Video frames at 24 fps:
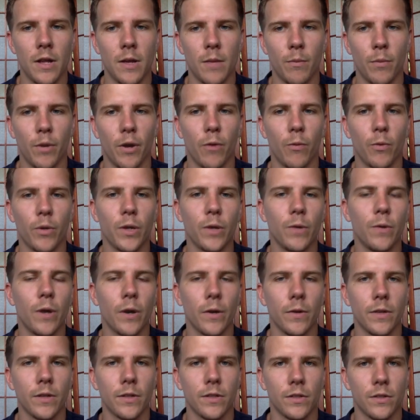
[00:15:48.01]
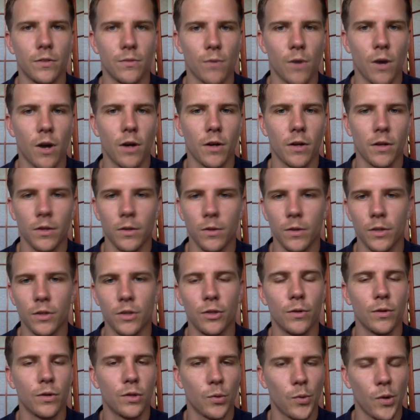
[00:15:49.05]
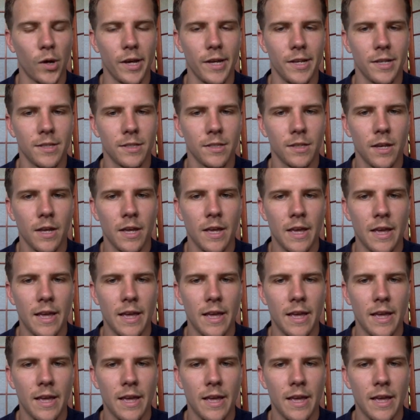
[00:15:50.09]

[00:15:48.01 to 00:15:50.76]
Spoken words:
But we know this is wrong. You could do it twice,